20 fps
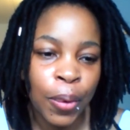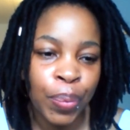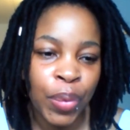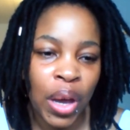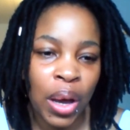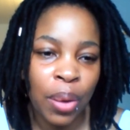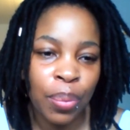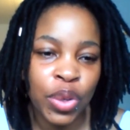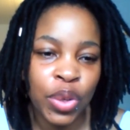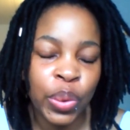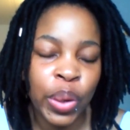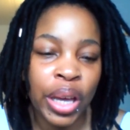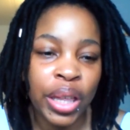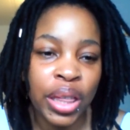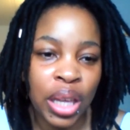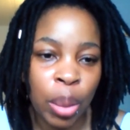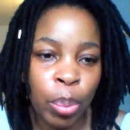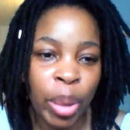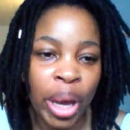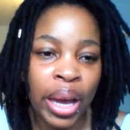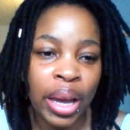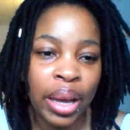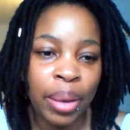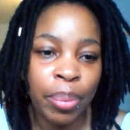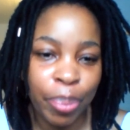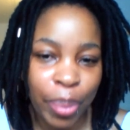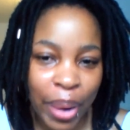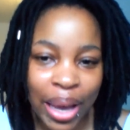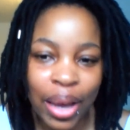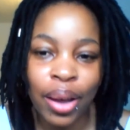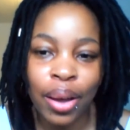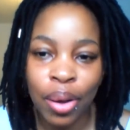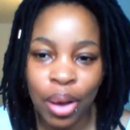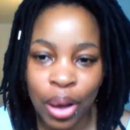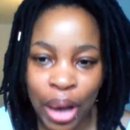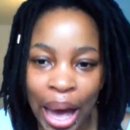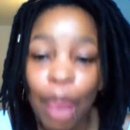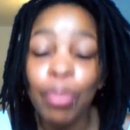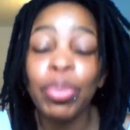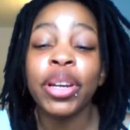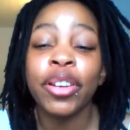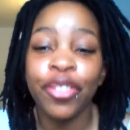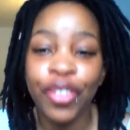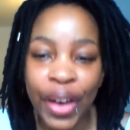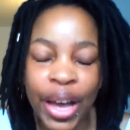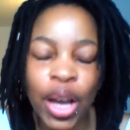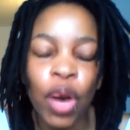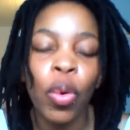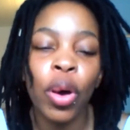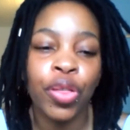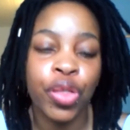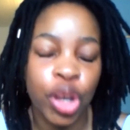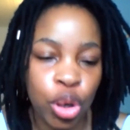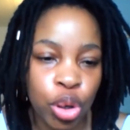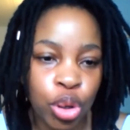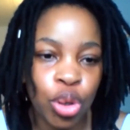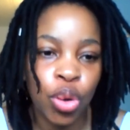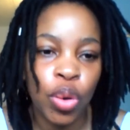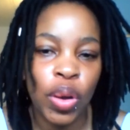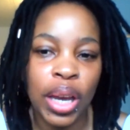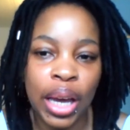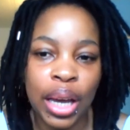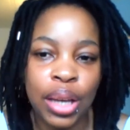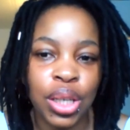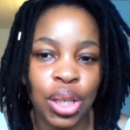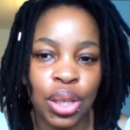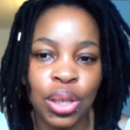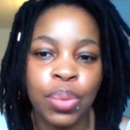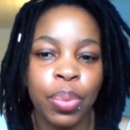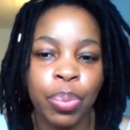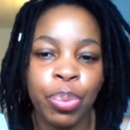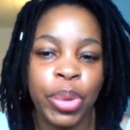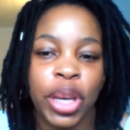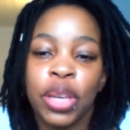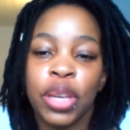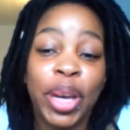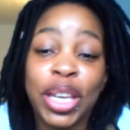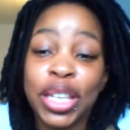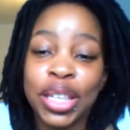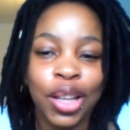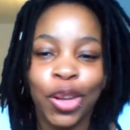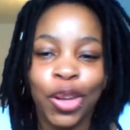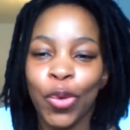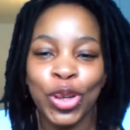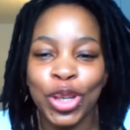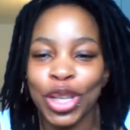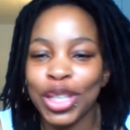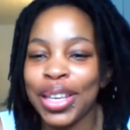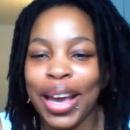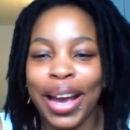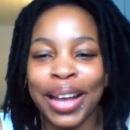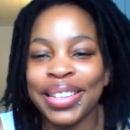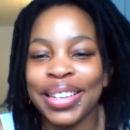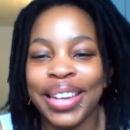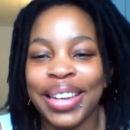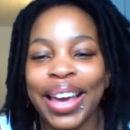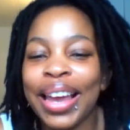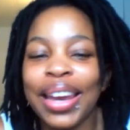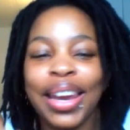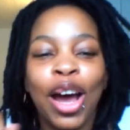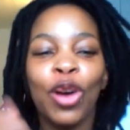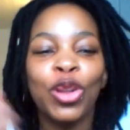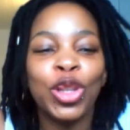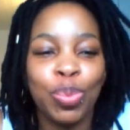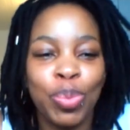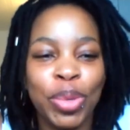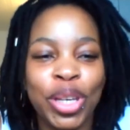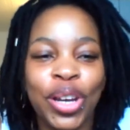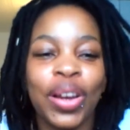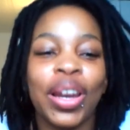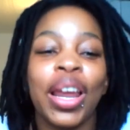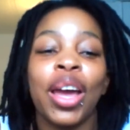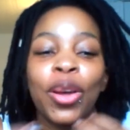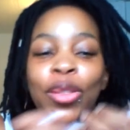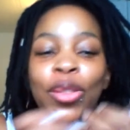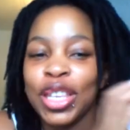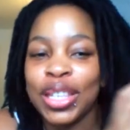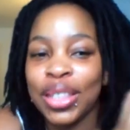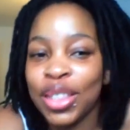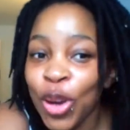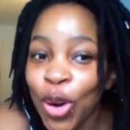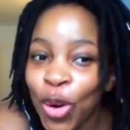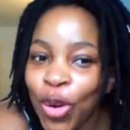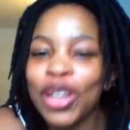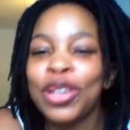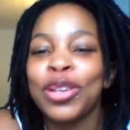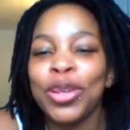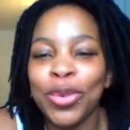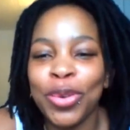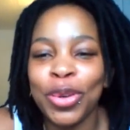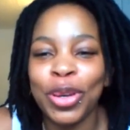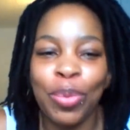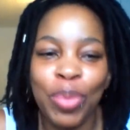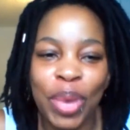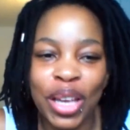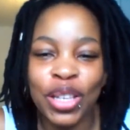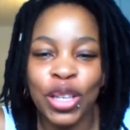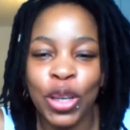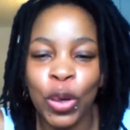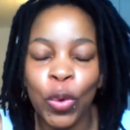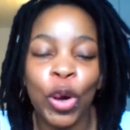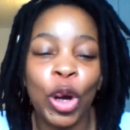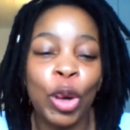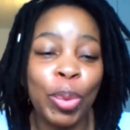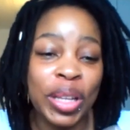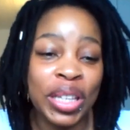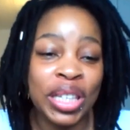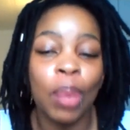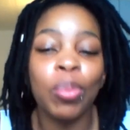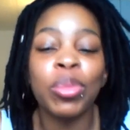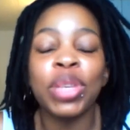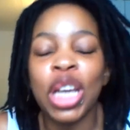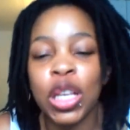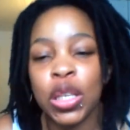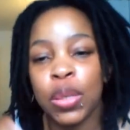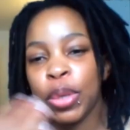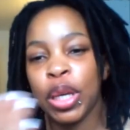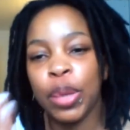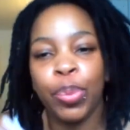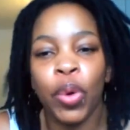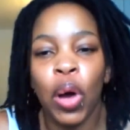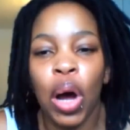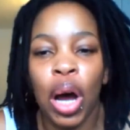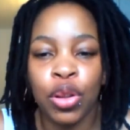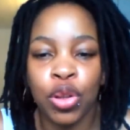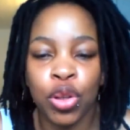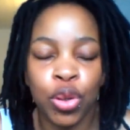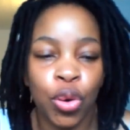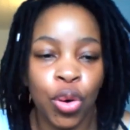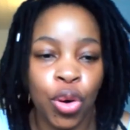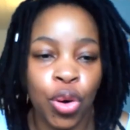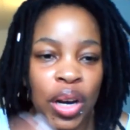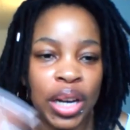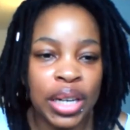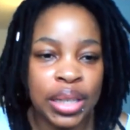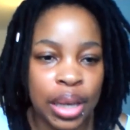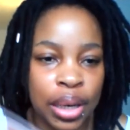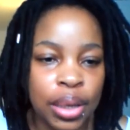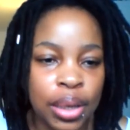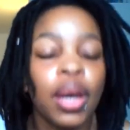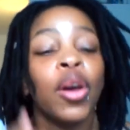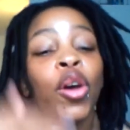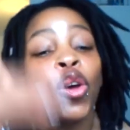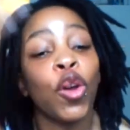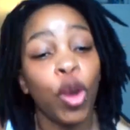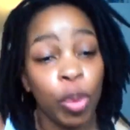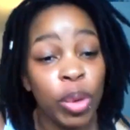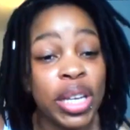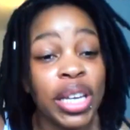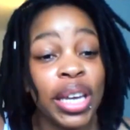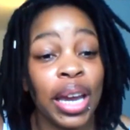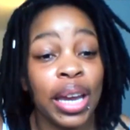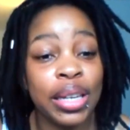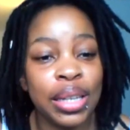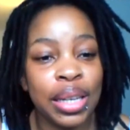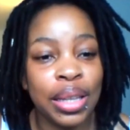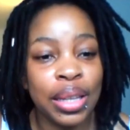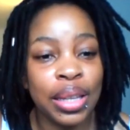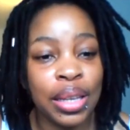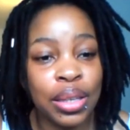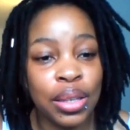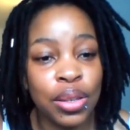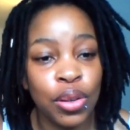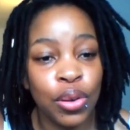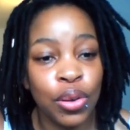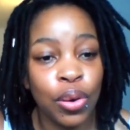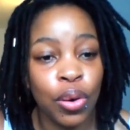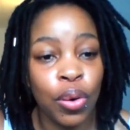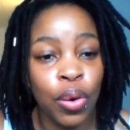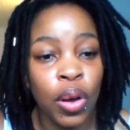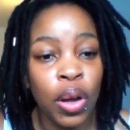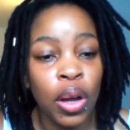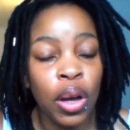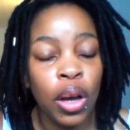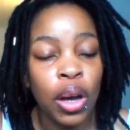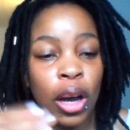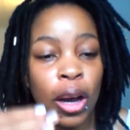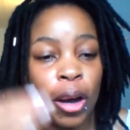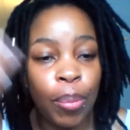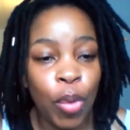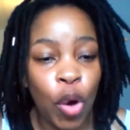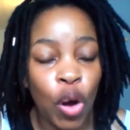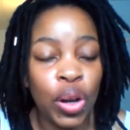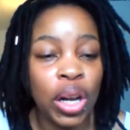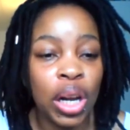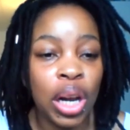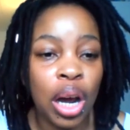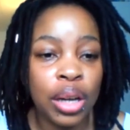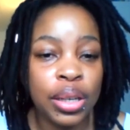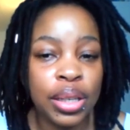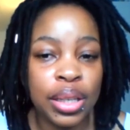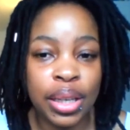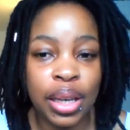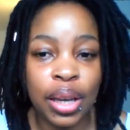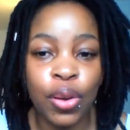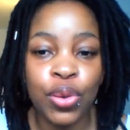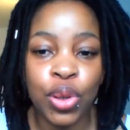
Um, so I think by by amplifying what they're doing and just basically we're just acting like a loudspeaker, like they're already doing amazing work, but sometimes people aren't so great at communicating this, you know, um, on a large scale.